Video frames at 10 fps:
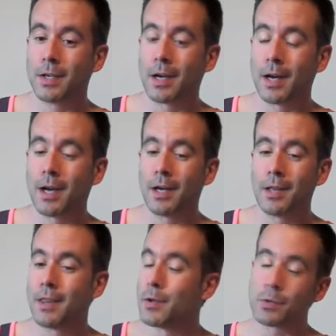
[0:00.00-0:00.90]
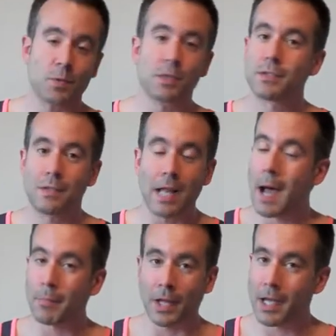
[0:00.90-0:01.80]
uh, those will
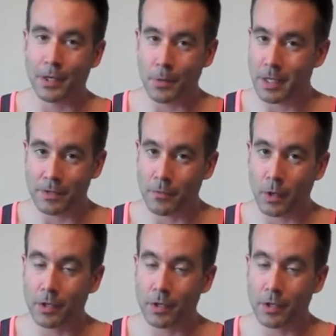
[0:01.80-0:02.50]
not play on your PS4.